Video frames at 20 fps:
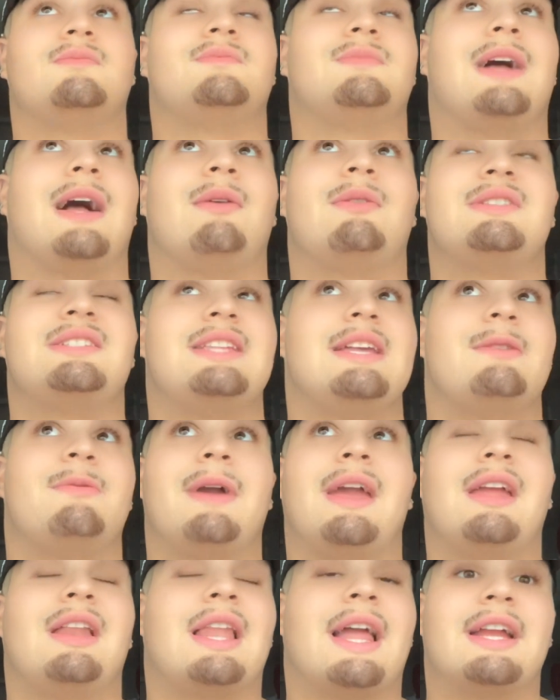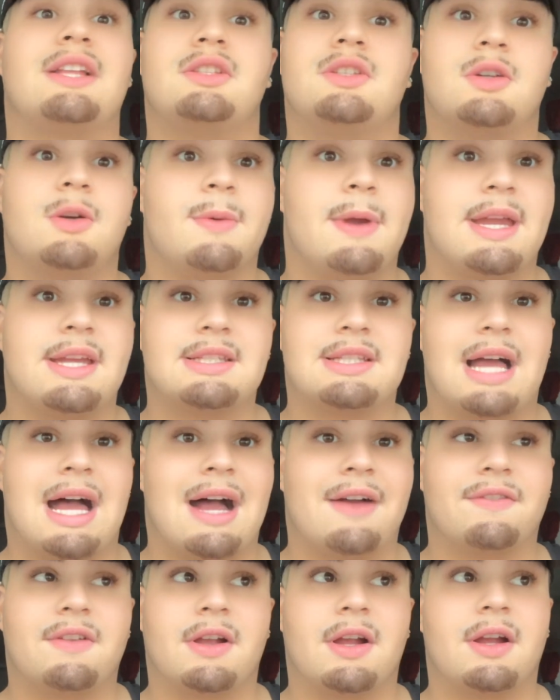I would say wait like 2 weeks
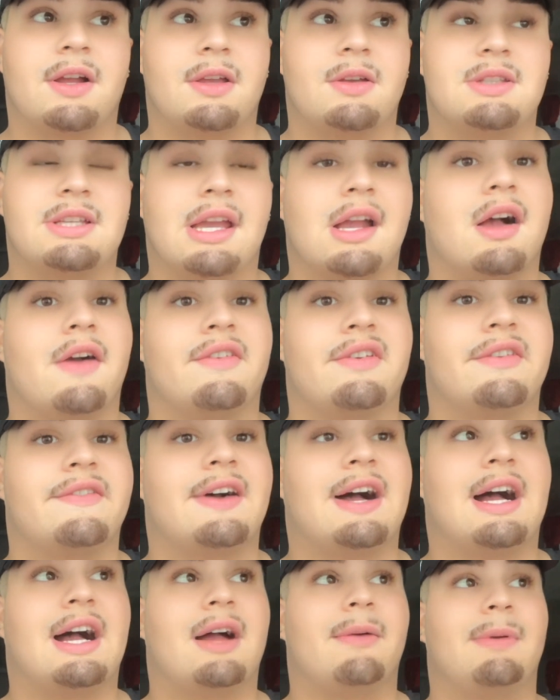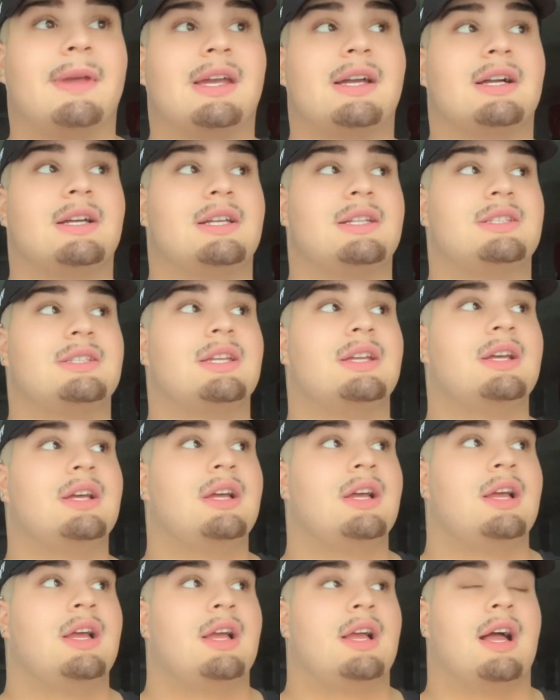after you take off your faja because
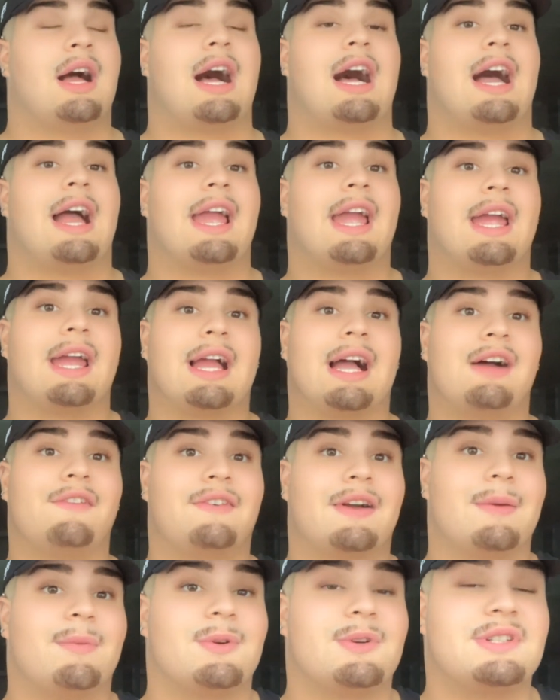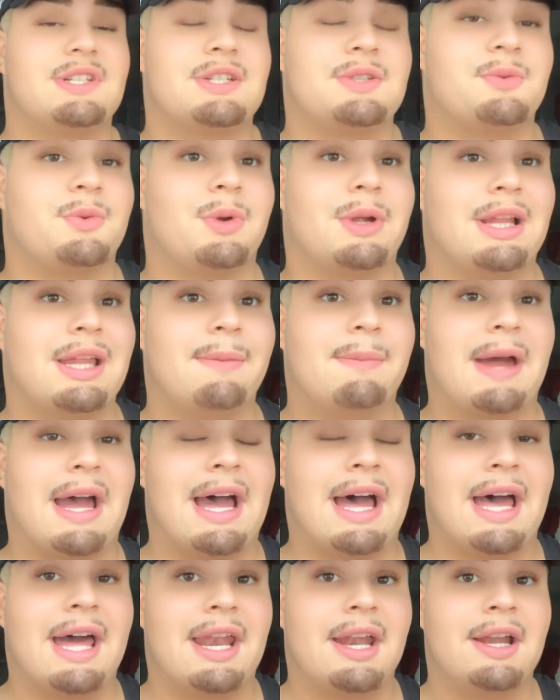I got fibrosis really
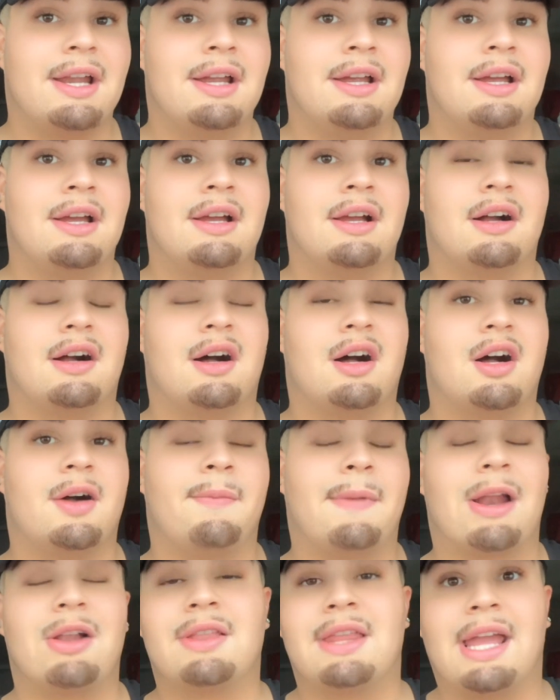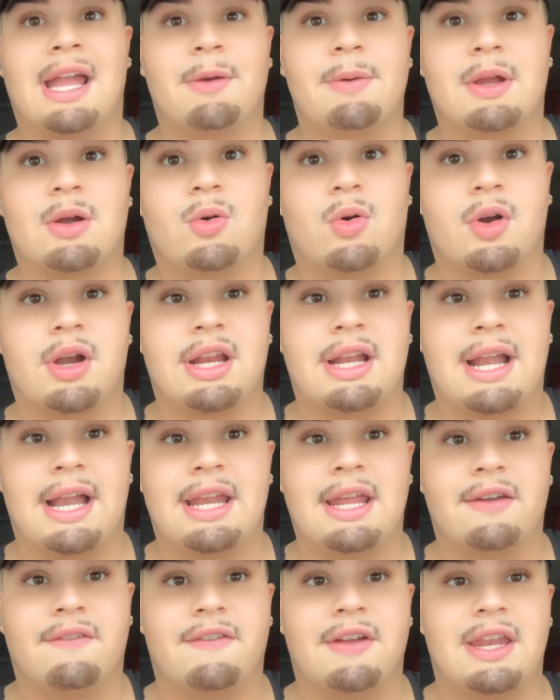bad. I don't think I recorded
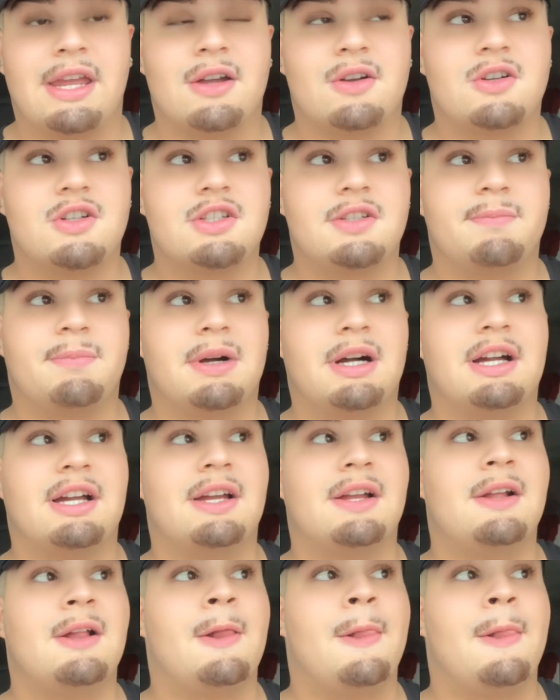any of videos, but